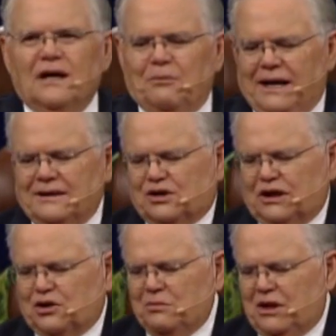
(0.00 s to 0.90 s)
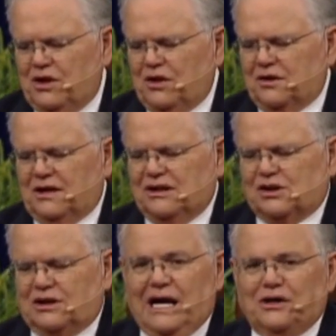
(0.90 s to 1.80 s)
A man said to me the other day,
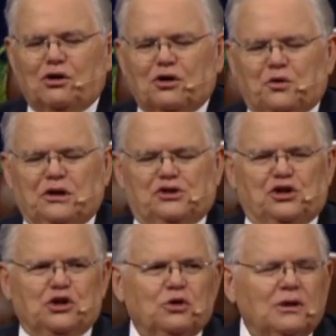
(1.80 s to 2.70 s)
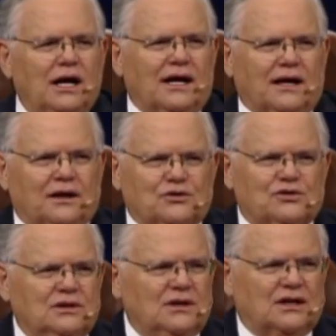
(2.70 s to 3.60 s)
said, I know a Christian who
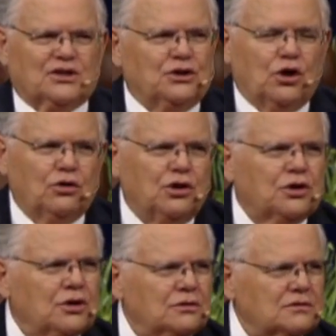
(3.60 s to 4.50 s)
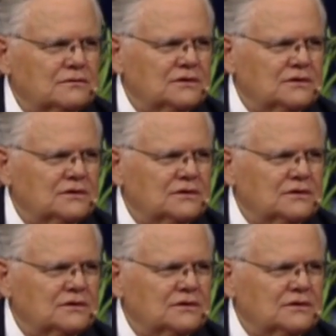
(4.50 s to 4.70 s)
lies. I said, No, you don't.